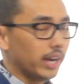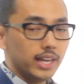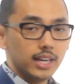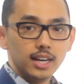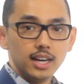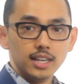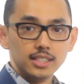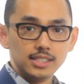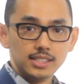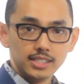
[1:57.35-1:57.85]

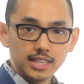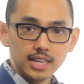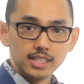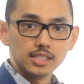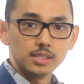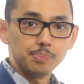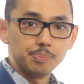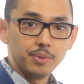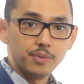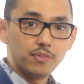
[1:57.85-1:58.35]

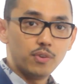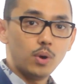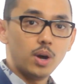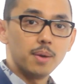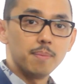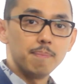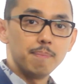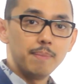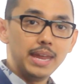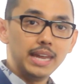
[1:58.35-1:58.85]

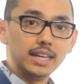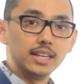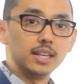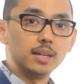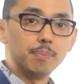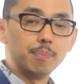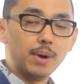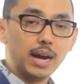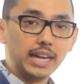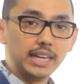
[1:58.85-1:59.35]
I make
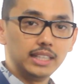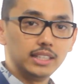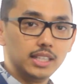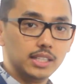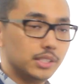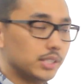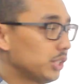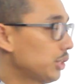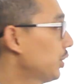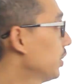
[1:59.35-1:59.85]
a buying
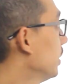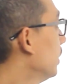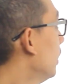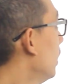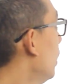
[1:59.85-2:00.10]
decision.